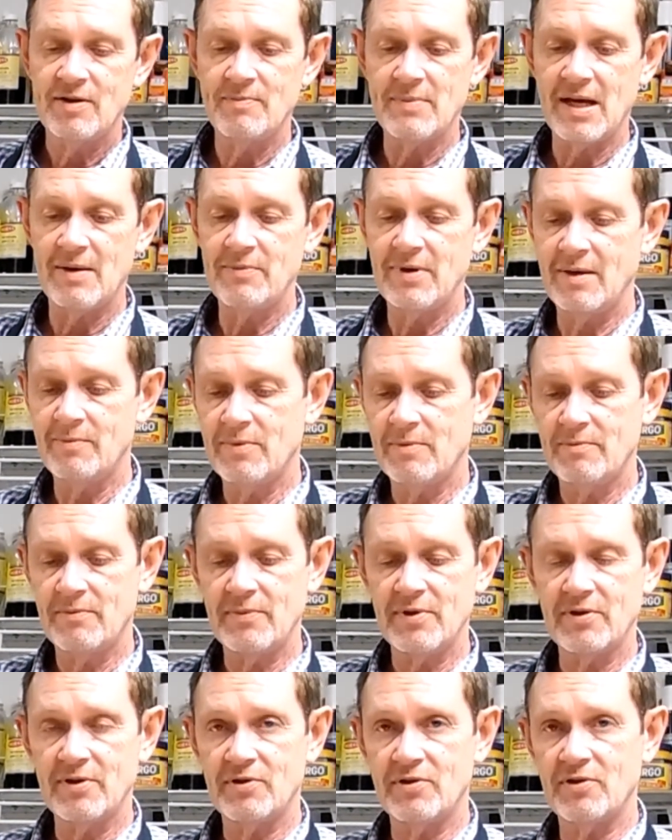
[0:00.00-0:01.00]
You may need
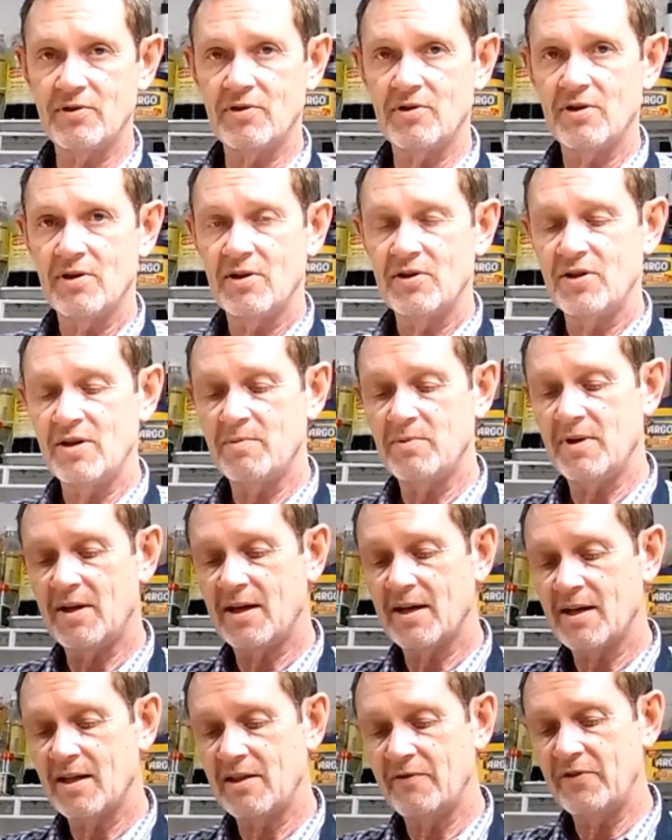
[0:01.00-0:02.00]
your
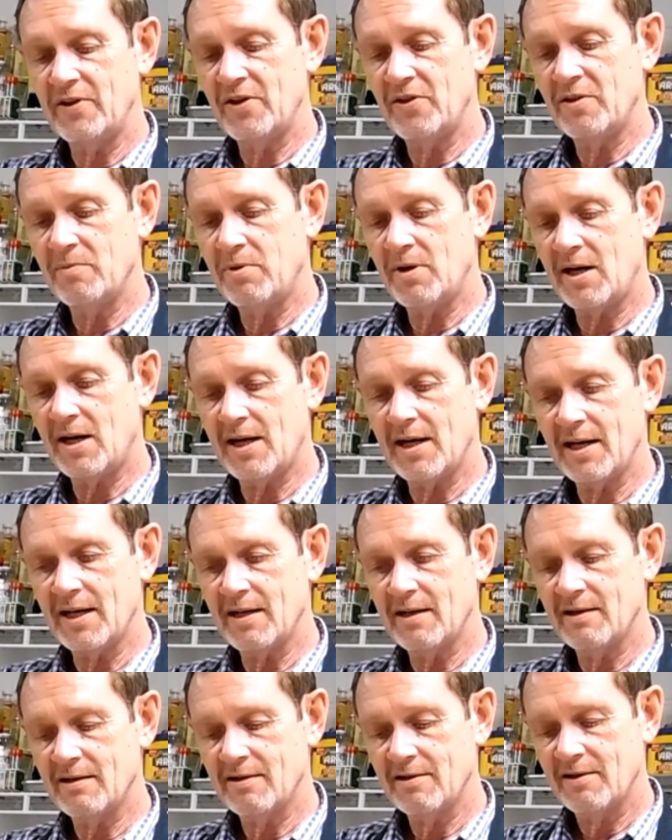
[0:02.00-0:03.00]
block of the pie.
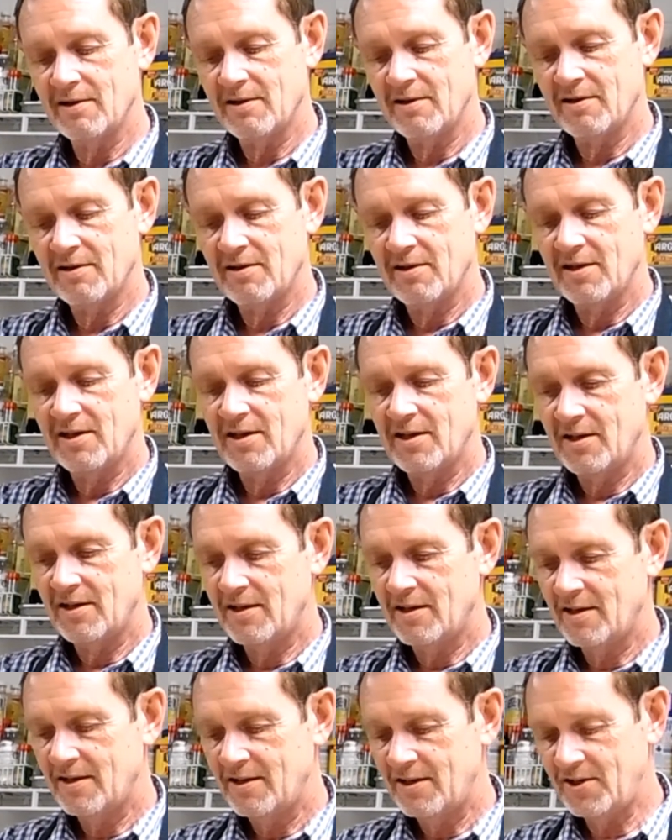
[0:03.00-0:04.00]

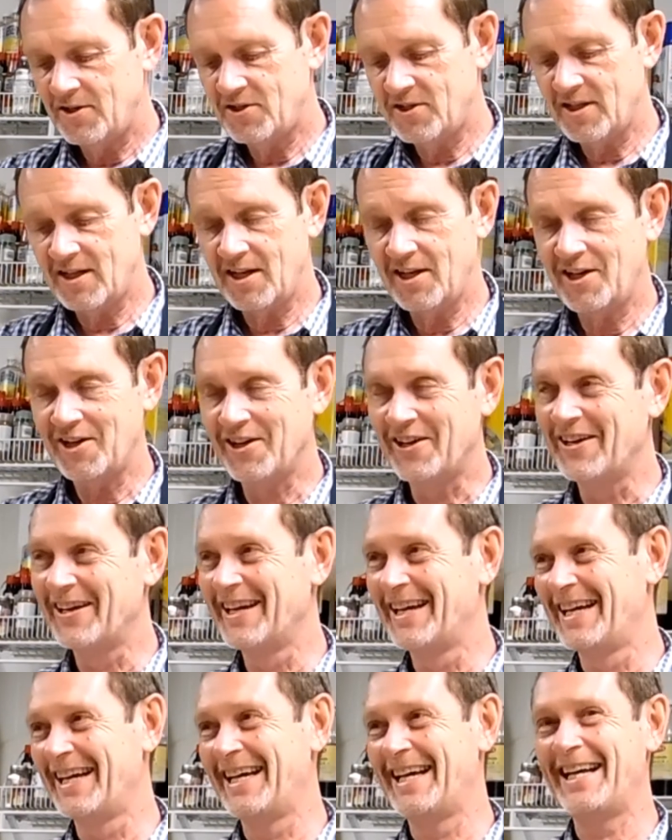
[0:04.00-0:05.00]
See here.
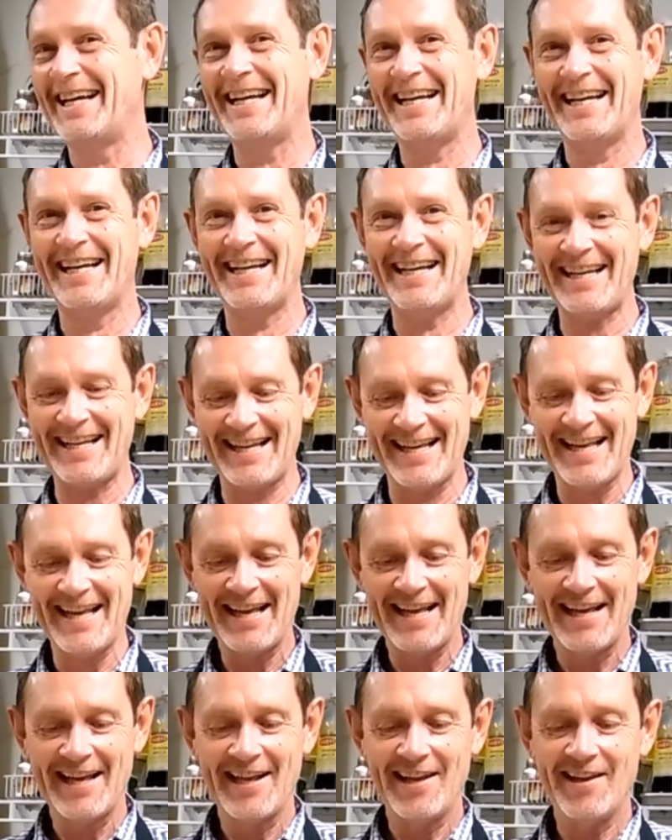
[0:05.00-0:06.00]

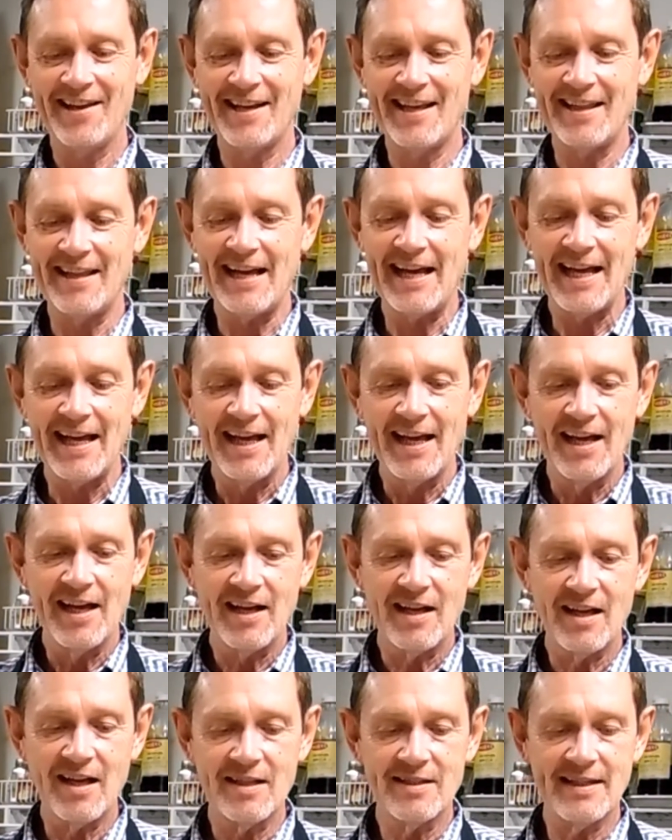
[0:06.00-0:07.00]
Look at that.
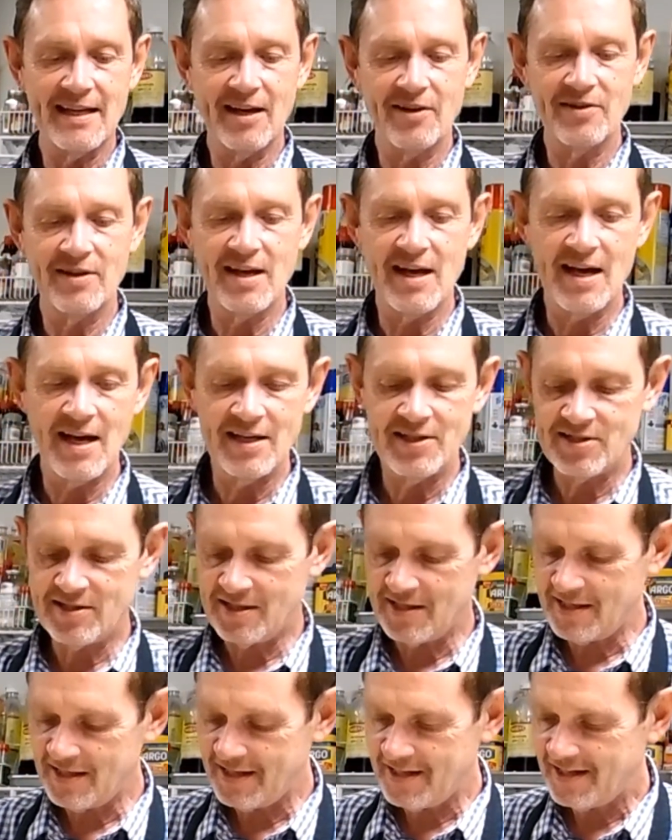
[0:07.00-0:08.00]
Cuts out
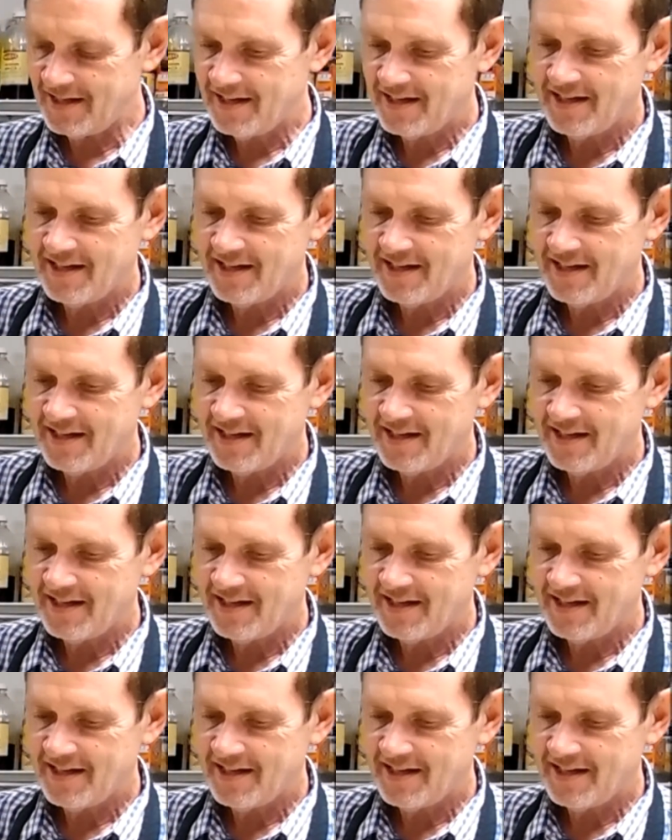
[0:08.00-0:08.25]
nicely.